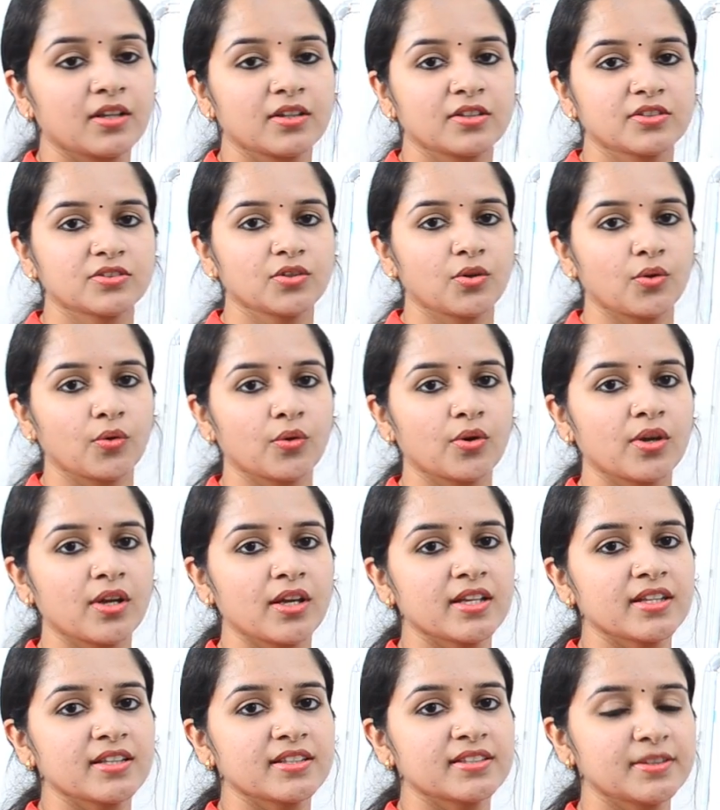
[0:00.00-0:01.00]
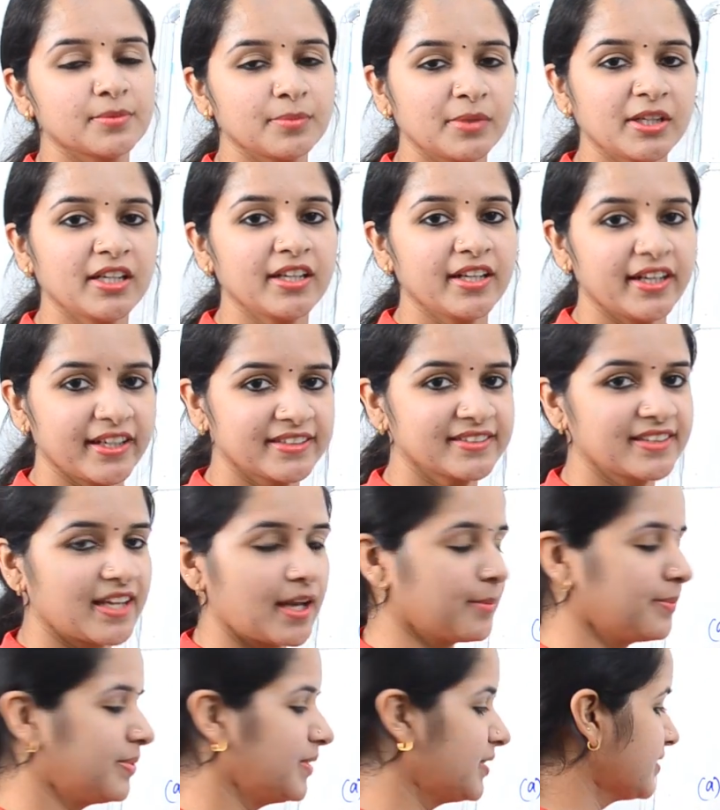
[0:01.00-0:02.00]
So similar
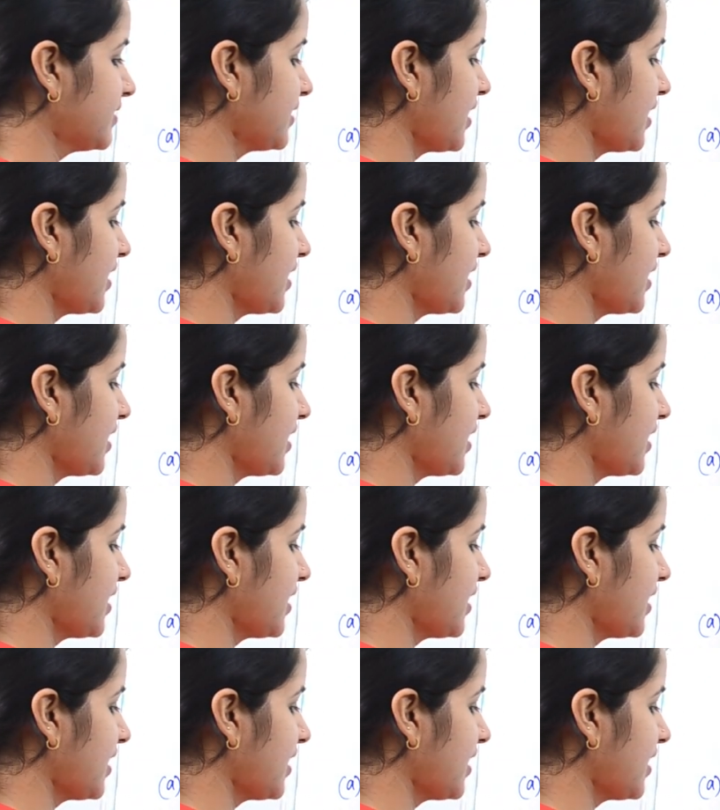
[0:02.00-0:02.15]
example is,